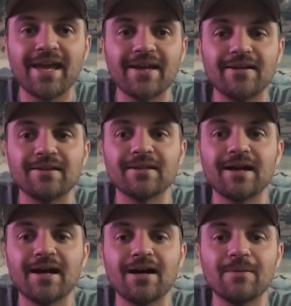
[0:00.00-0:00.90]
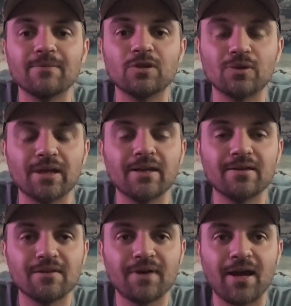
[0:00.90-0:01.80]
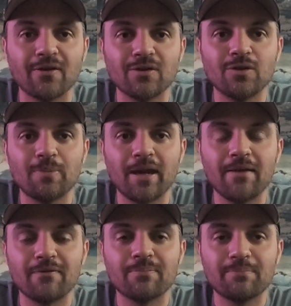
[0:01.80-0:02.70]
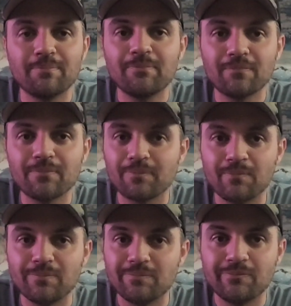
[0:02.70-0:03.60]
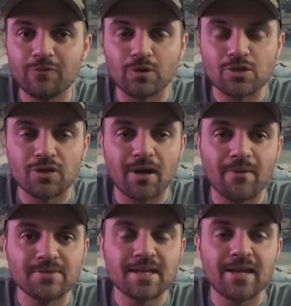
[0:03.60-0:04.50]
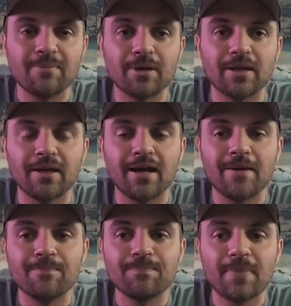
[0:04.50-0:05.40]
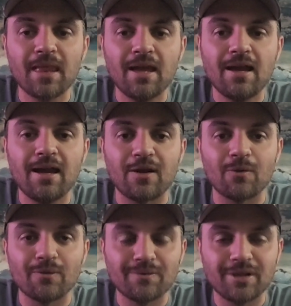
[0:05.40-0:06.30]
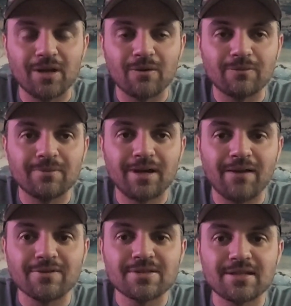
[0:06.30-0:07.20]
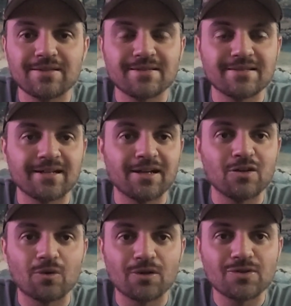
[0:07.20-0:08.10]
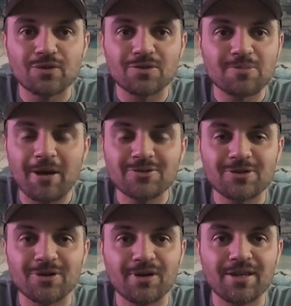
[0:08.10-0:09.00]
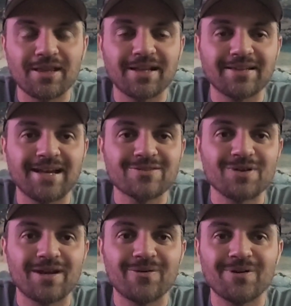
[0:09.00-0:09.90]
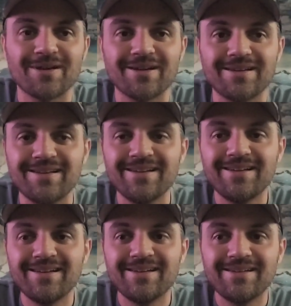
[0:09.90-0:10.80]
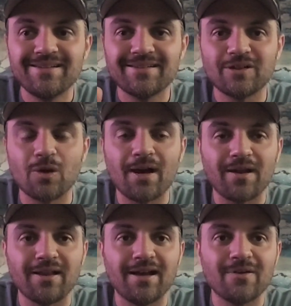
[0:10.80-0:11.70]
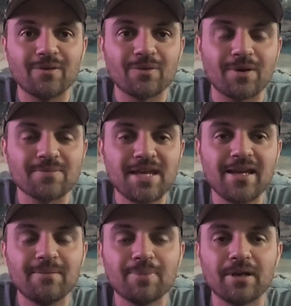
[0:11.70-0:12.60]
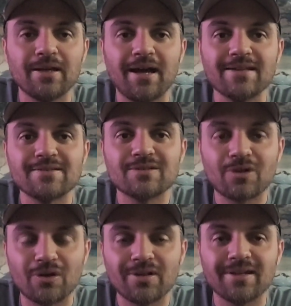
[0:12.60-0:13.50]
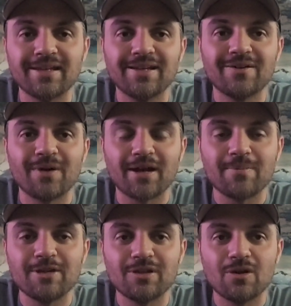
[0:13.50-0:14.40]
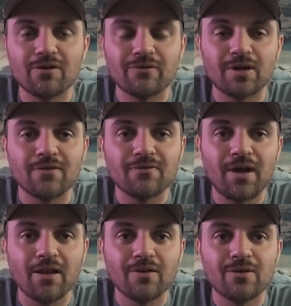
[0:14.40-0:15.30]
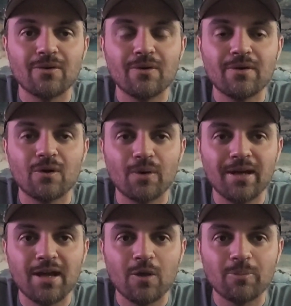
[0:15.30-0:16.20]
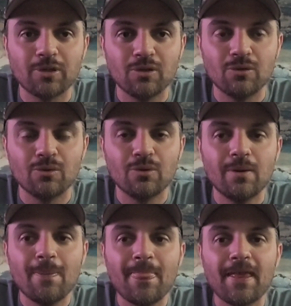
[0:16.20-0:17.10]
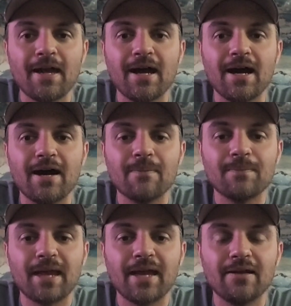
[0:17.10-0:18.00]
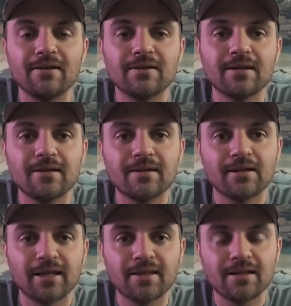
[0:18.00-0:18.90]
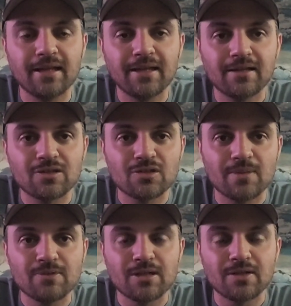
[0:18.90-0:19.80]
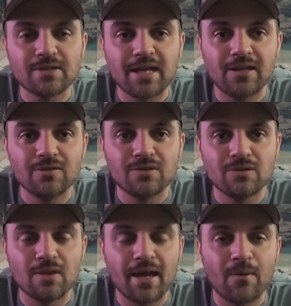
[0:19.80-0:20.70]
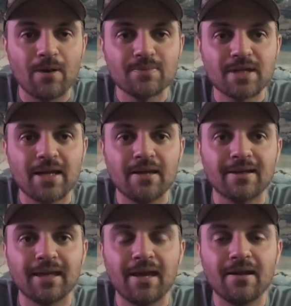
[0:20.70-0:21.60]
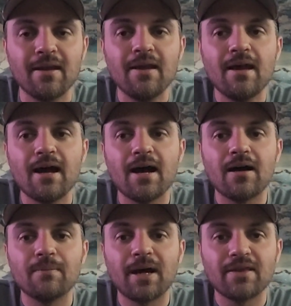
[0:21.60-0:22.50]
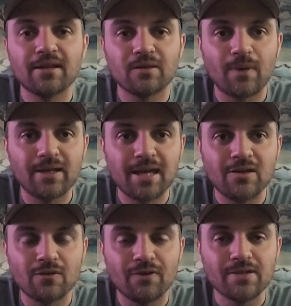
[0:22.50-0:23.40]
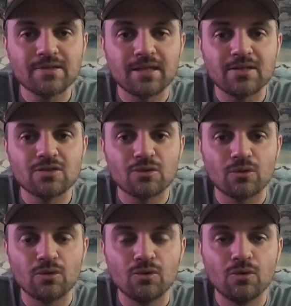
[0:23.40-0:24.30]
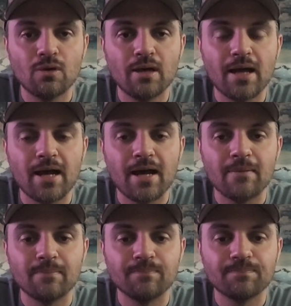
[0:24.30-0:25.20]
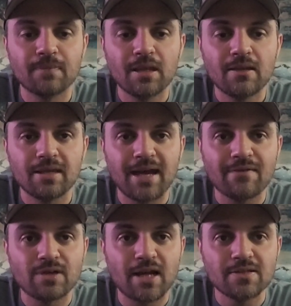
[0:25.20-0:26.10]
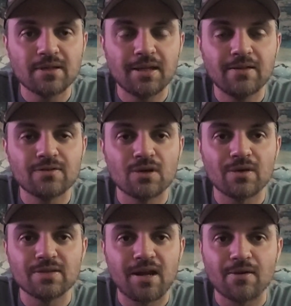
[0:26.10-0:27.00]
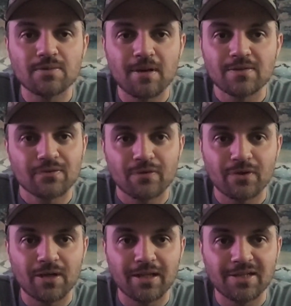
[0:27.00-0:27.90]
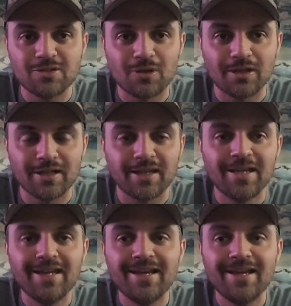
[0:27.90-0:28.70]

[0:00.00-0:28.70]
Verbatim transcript: and um, you get the value you pay for sure, I would say. But um, I don't, you know, obviously this isn't endorsed or sponsored or anything like that, so I don't want to go out of line with what I'm saying, but I certainly recommend you go over and follow CoinHelpU um, and click the link in the description. It'll take you to that website again. Um, I think the way Daniel funds it is through um, the advertising, so he's not responsible for any links you click,